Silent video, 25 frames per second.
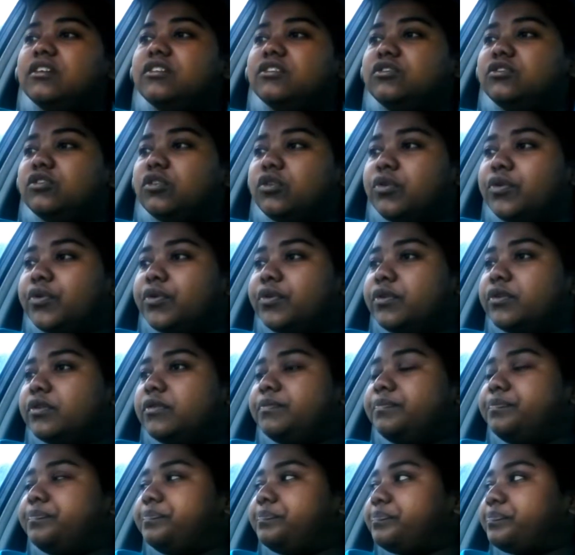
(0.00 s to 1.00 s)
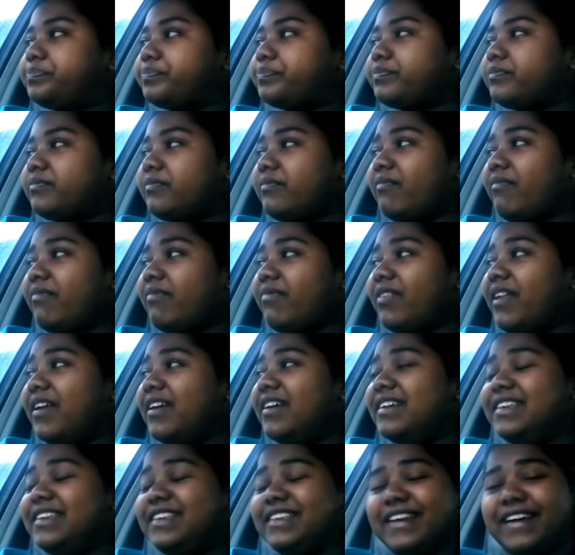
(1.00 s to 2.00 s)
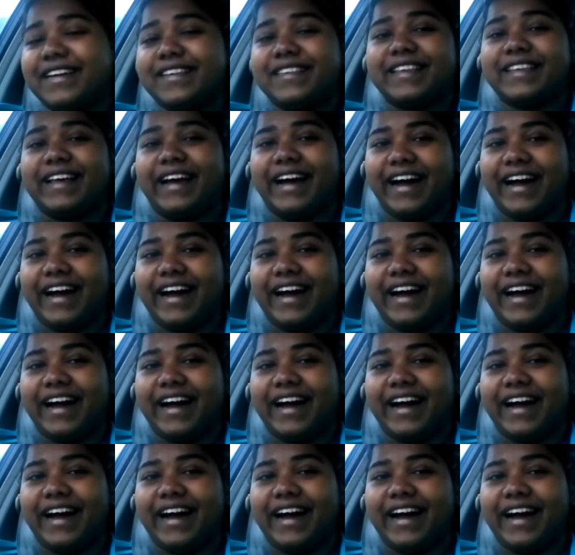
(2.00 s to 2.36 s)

So yes,